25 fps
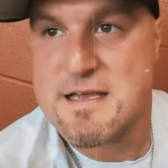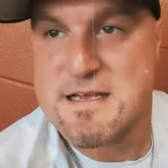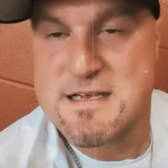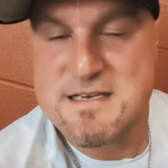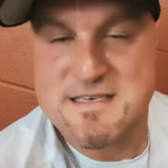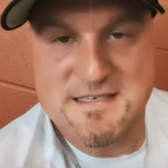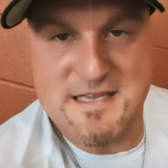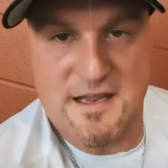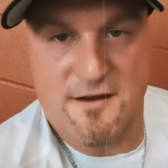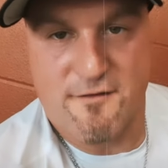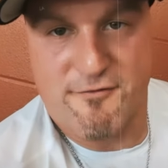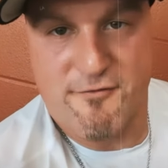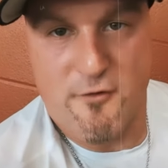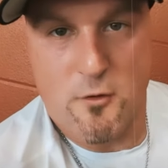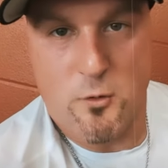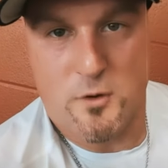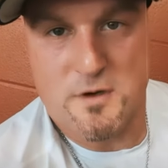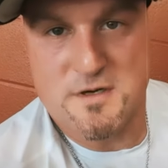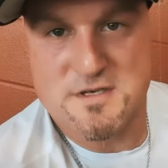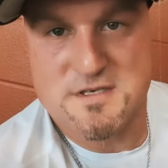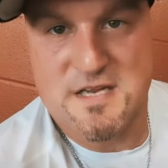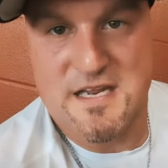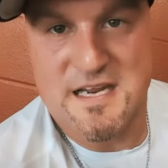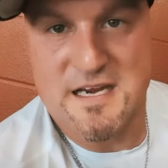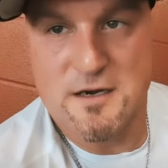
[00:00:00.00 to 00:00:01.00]
Stay
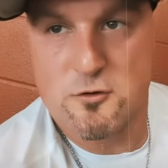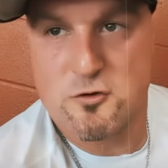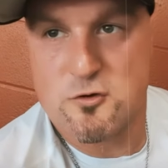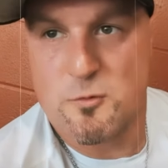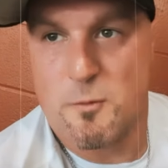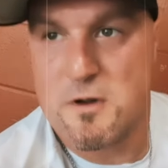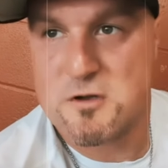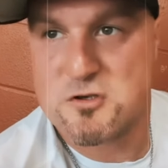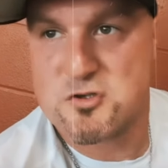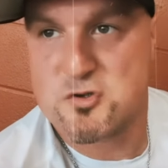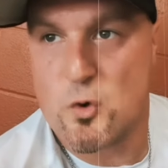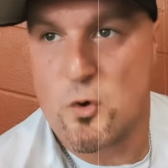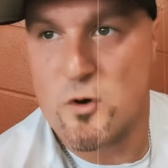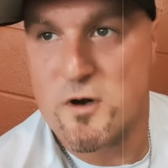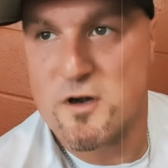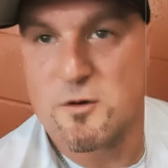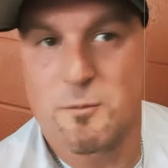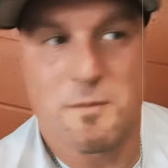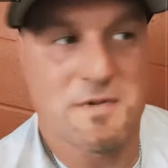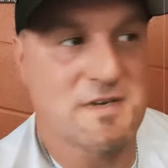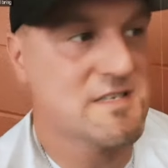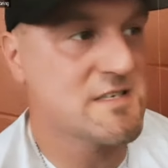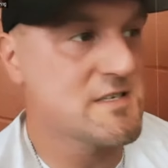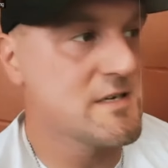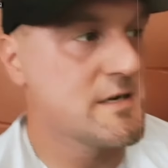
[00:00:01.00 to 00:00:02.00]
focused. Here with tomorrow's story, here with
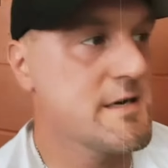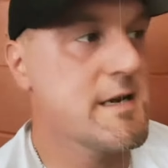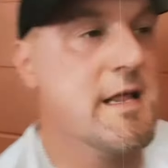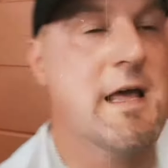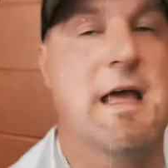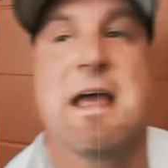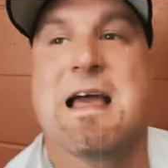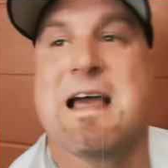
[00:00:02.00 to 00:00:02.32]
my son.